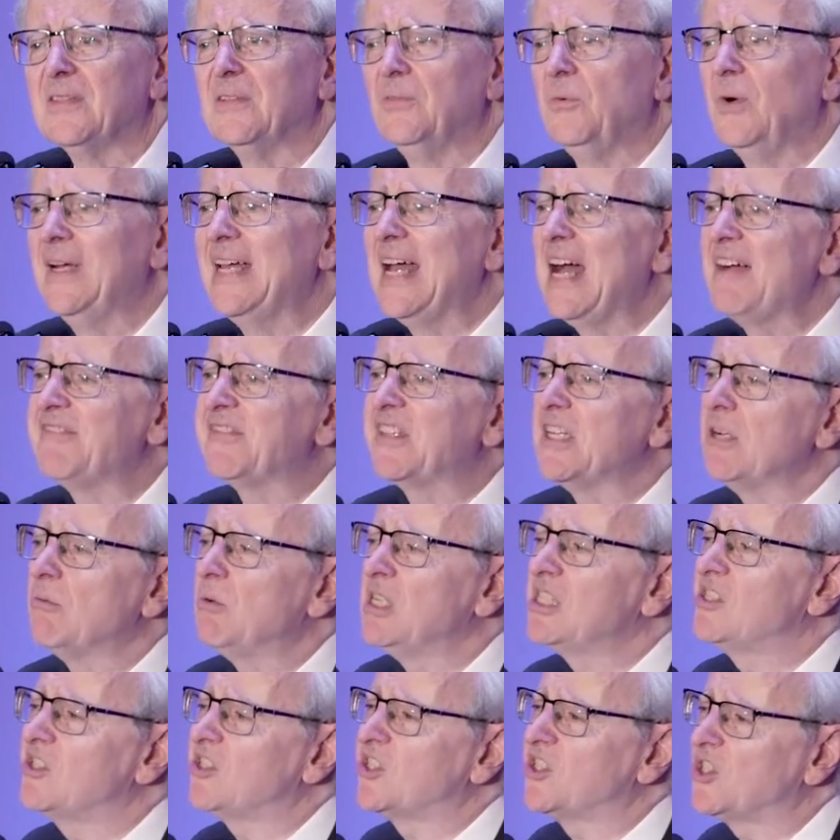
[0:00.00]
We have to
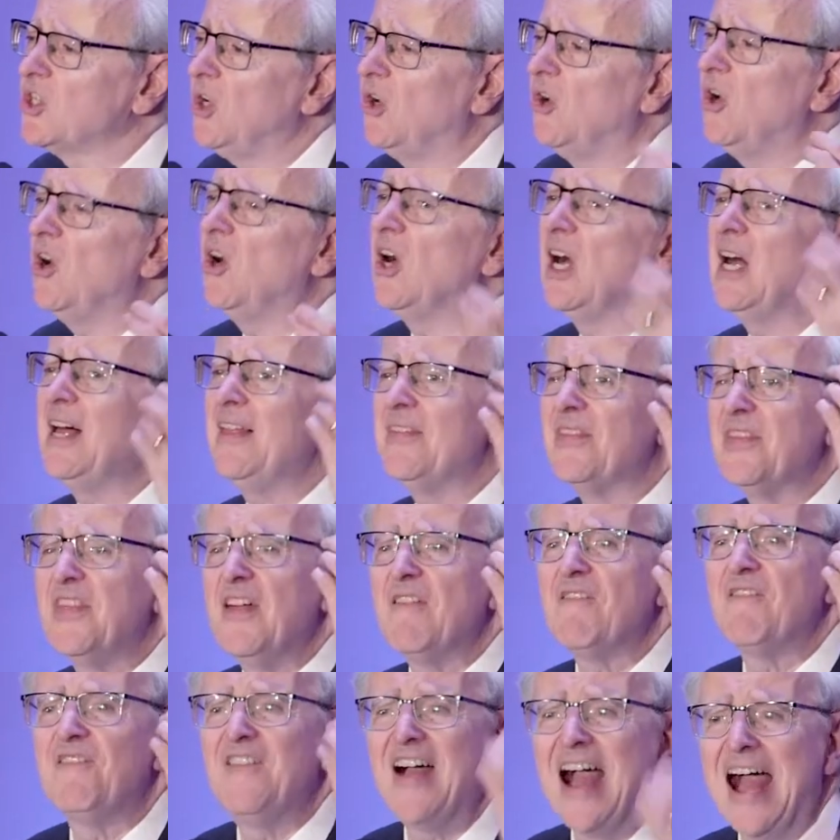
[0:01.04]
restore the
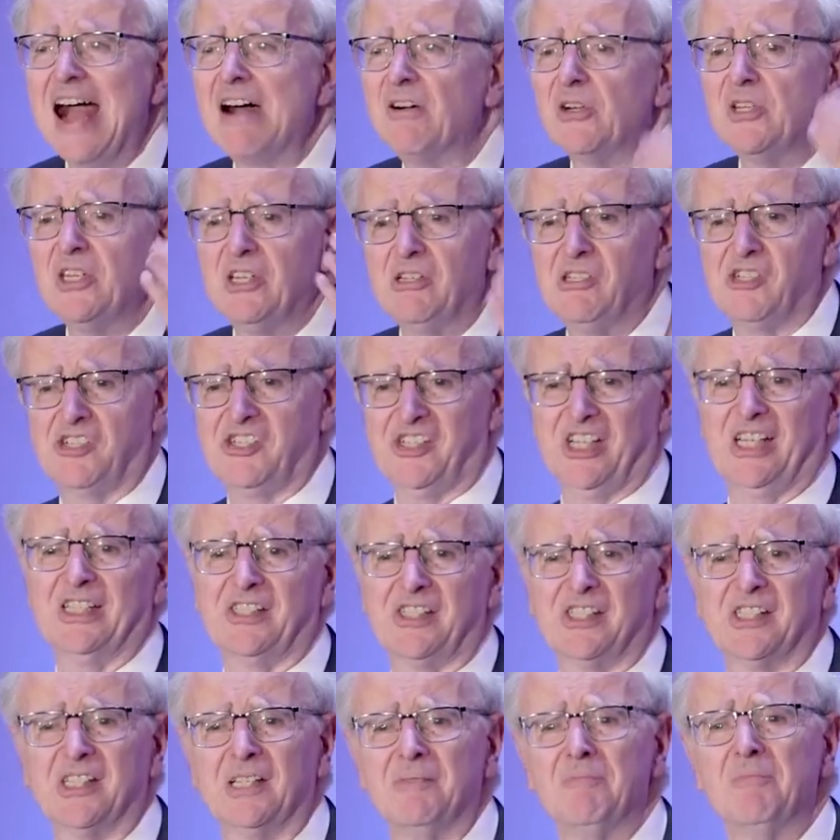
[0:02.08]
value
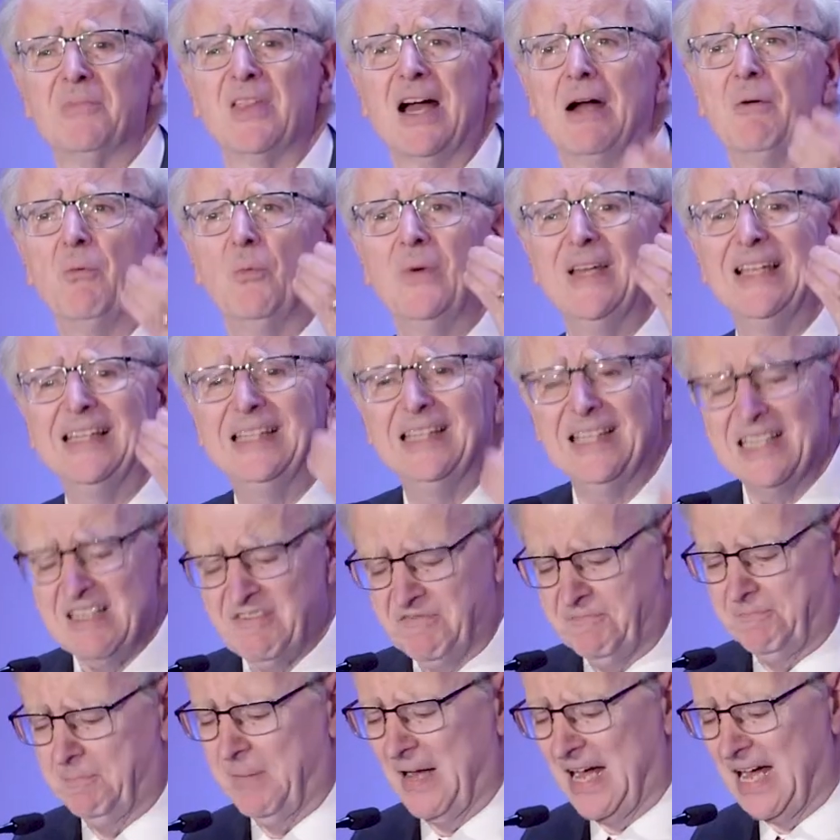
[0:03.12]
system that we
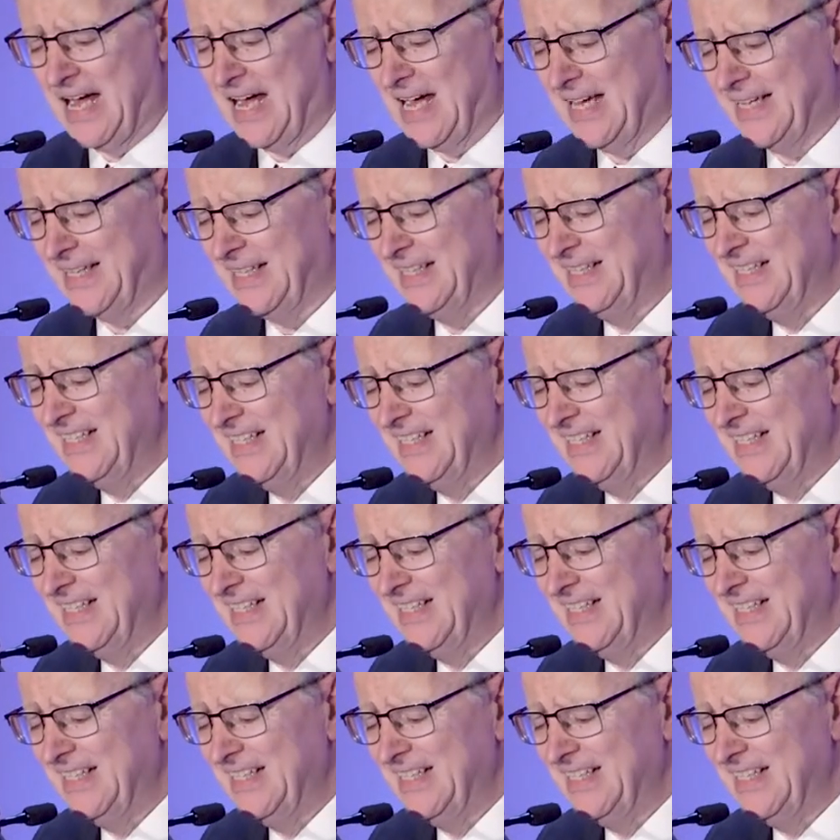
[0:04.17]
live by.